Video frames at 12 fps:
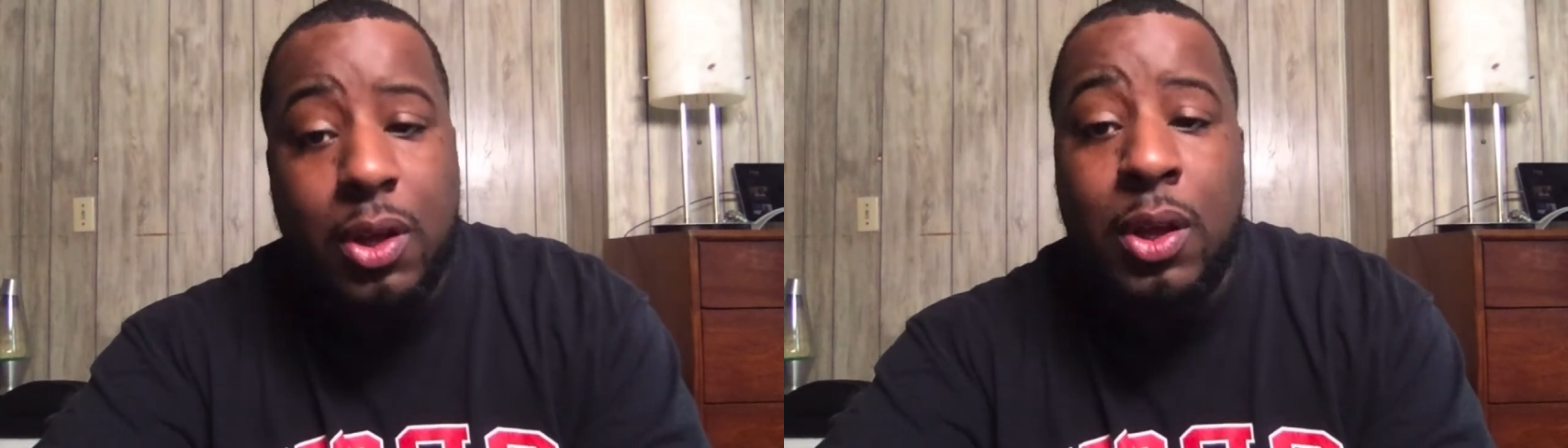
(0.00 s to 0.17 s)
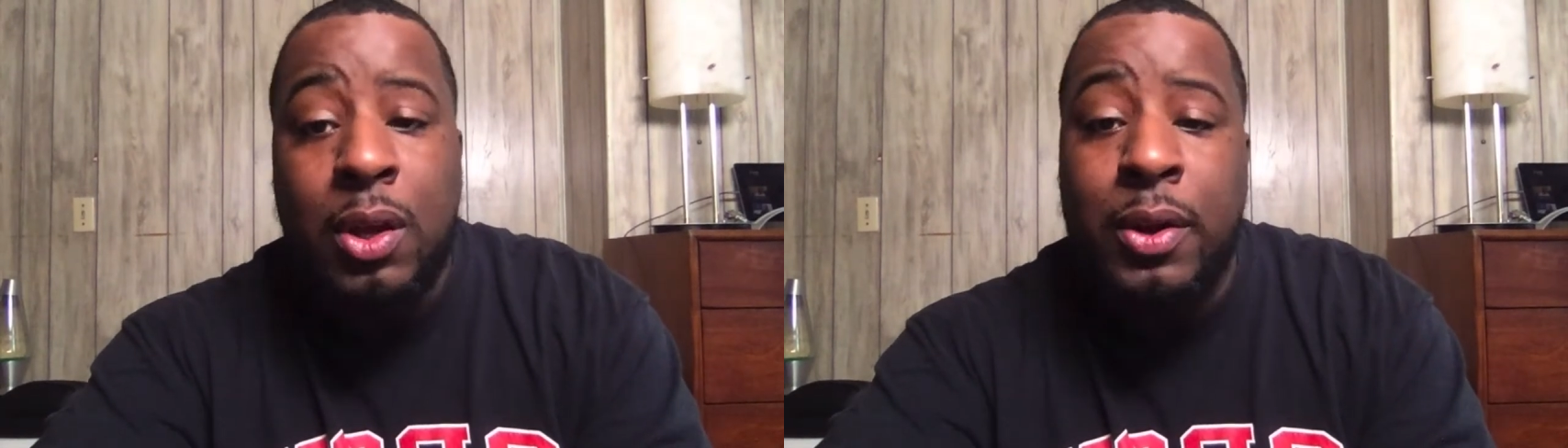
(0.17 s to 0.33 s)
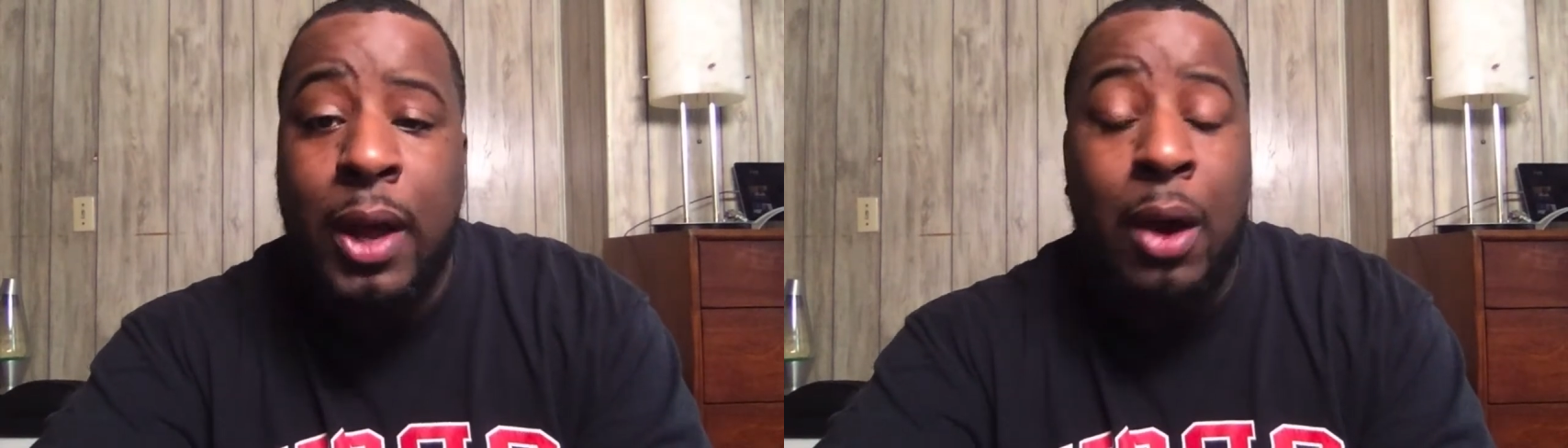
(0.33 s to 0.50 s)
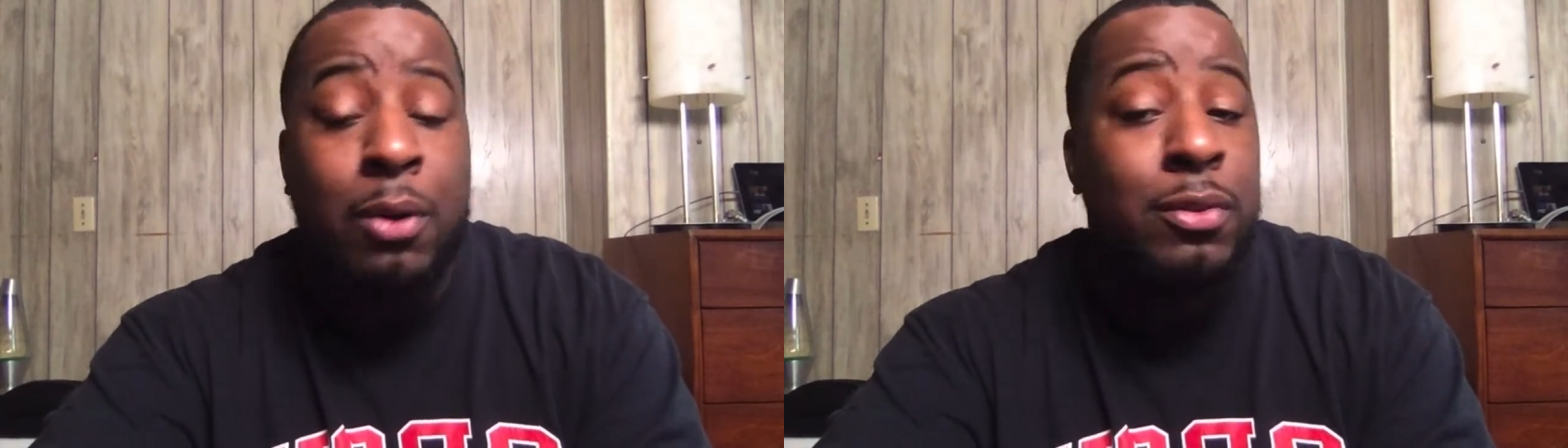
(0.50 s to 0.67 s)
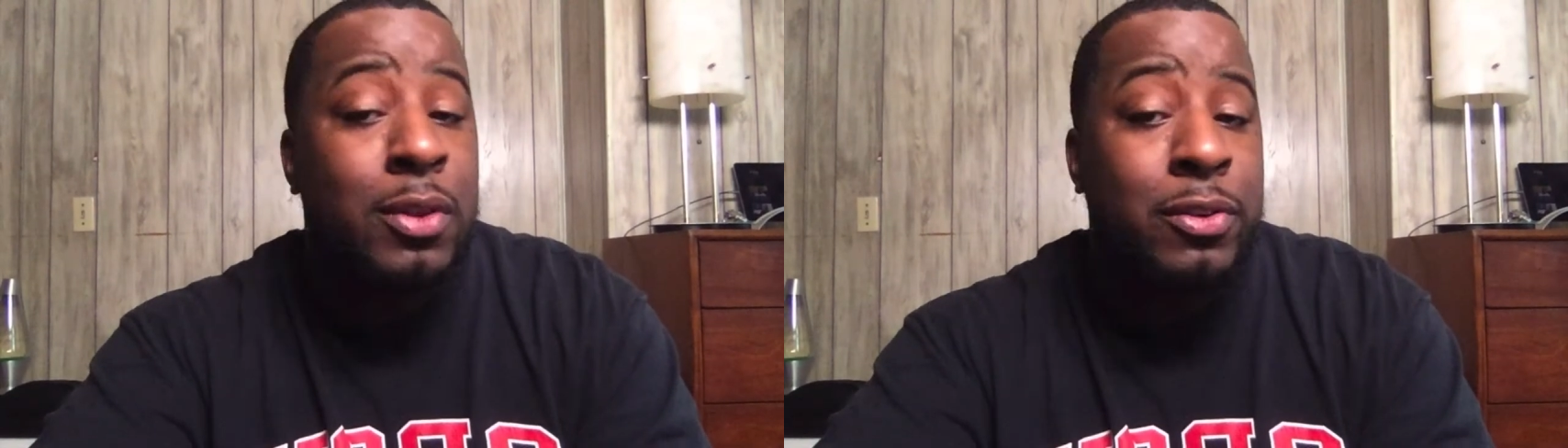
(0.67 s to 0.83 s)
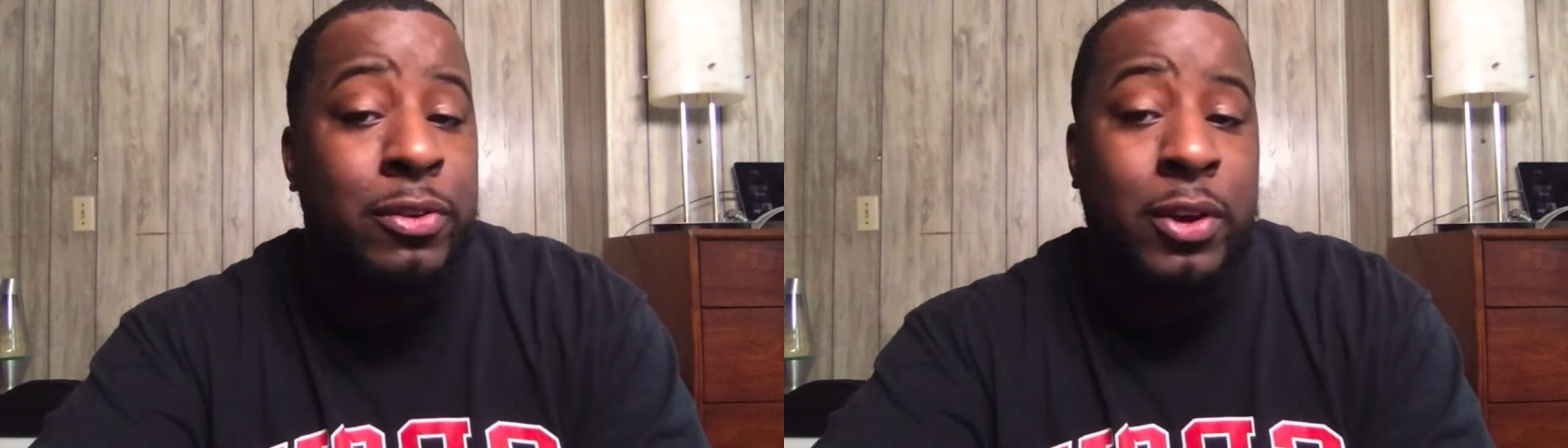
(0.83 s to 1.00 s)
Now,
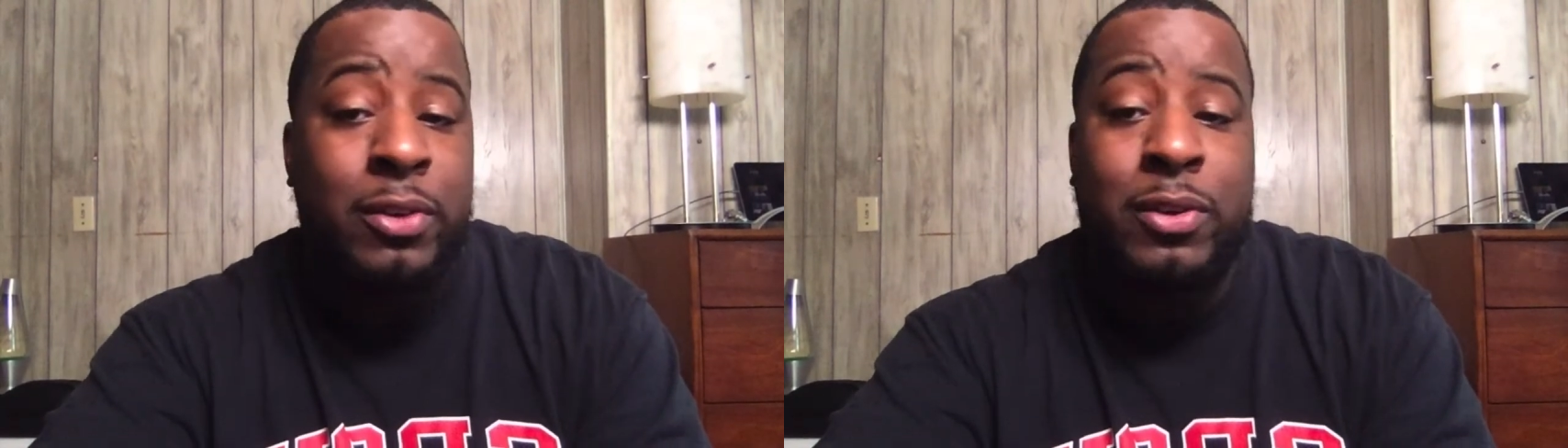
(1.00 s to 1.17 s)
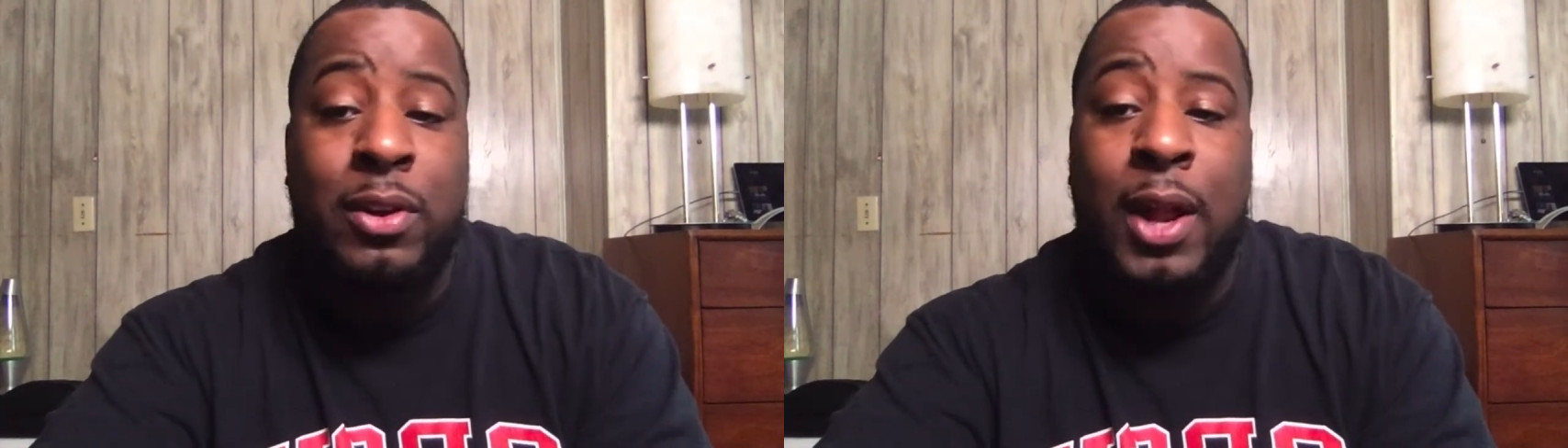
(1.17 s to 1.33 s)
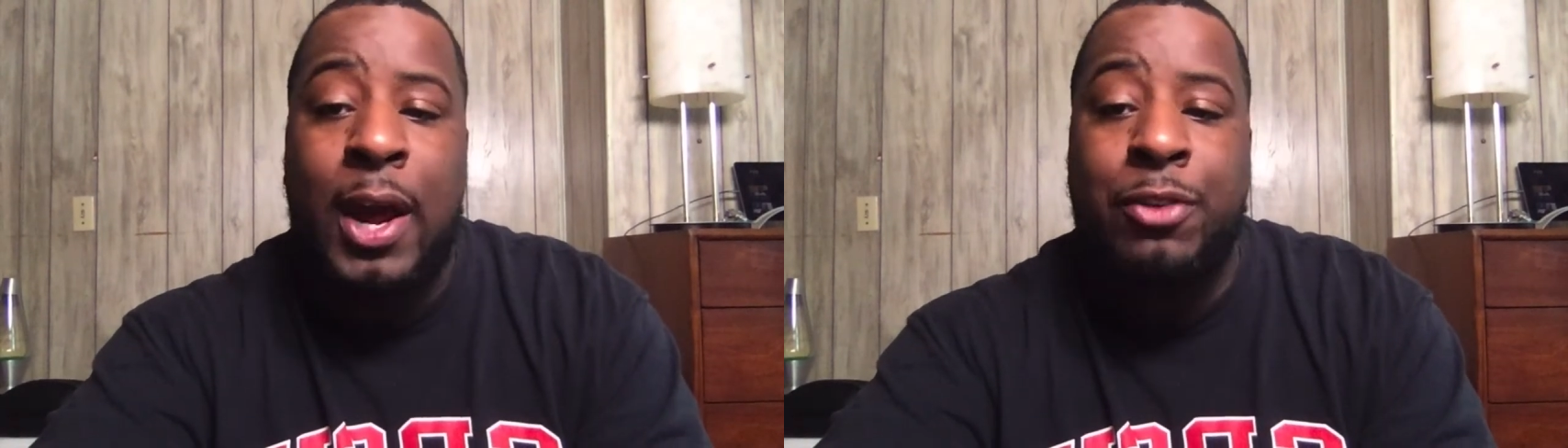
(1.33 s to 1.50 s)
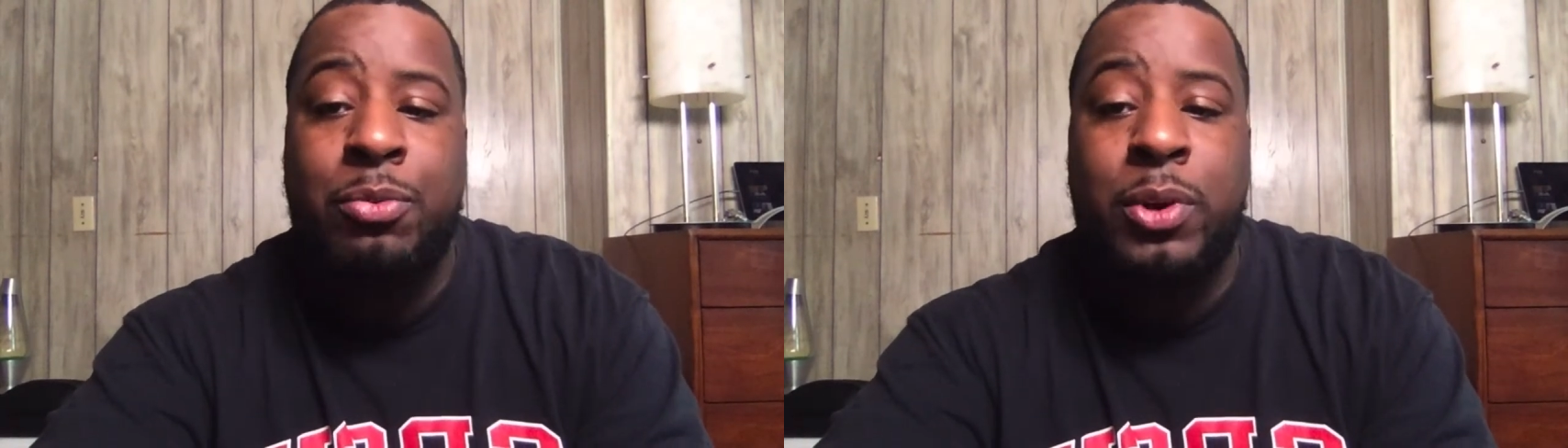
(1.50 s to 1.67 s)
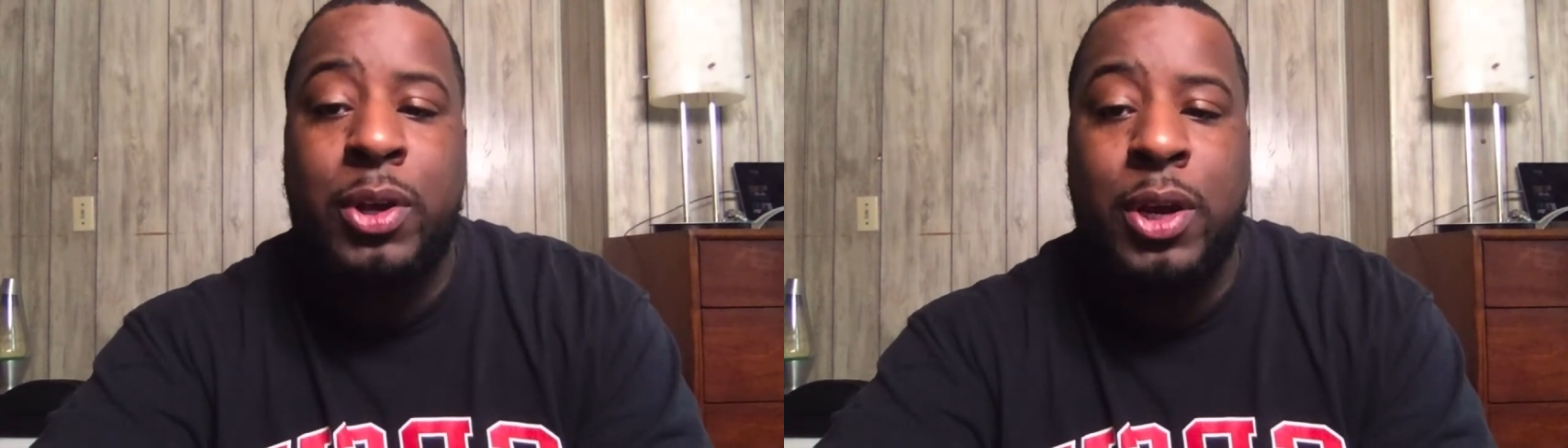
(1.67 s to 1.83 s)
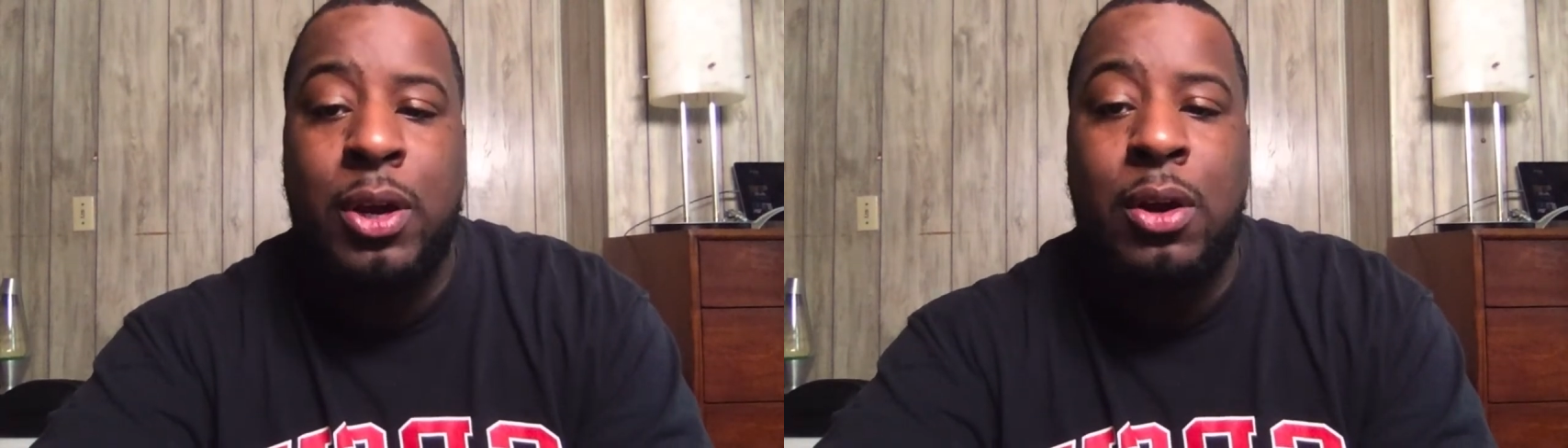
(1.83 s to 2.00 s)
the sixth and last one
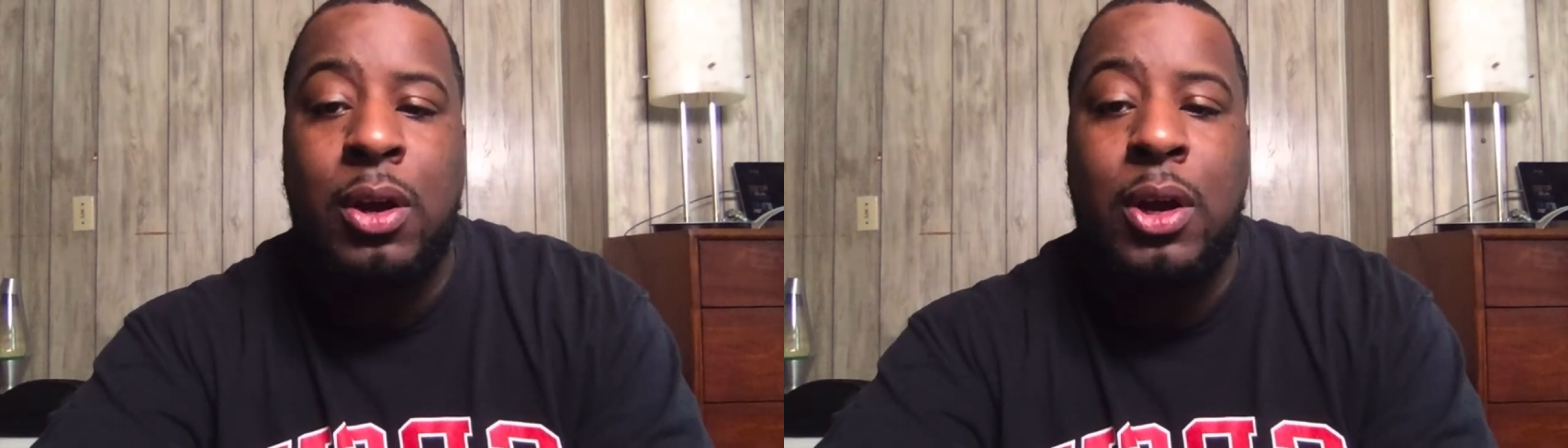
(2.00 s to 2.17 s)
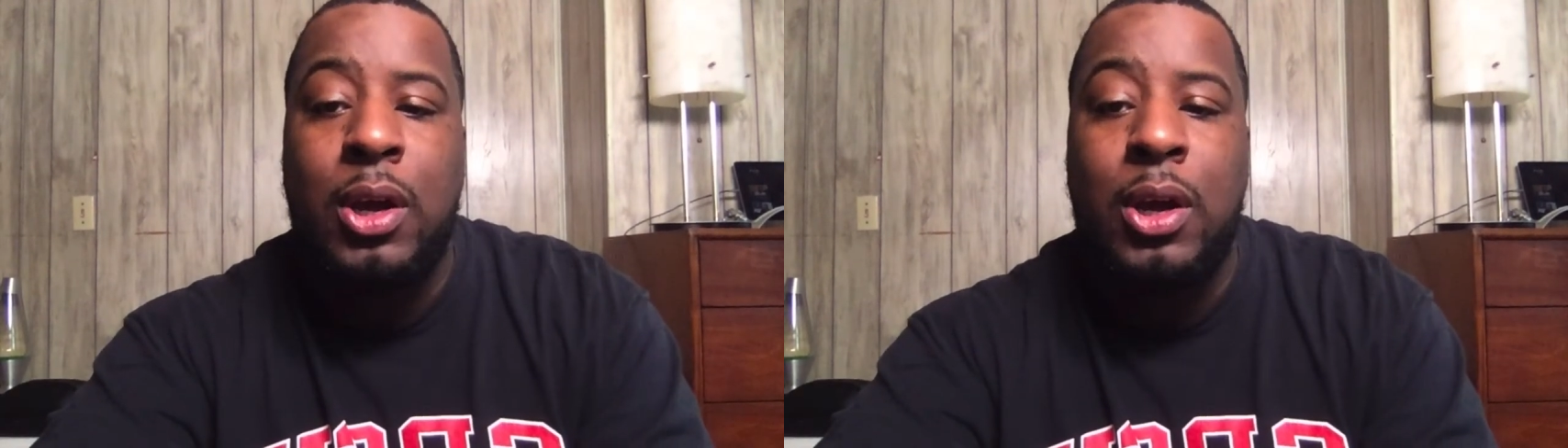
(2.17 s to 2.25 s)
here